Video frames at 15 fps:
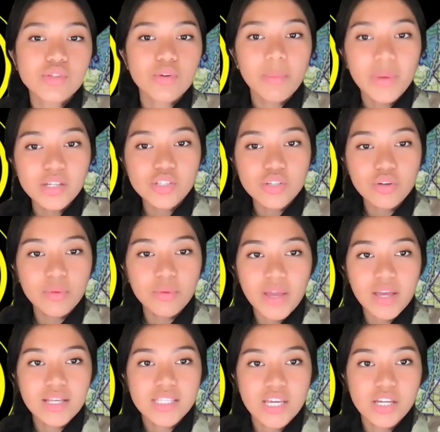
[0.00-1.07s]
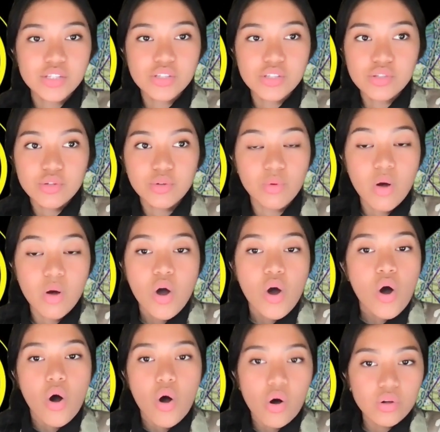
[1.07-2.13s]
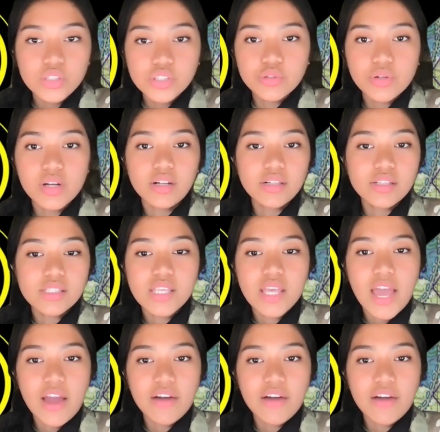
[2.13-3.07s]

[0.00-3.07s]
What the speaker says: So make sure you pay attention to all the trails,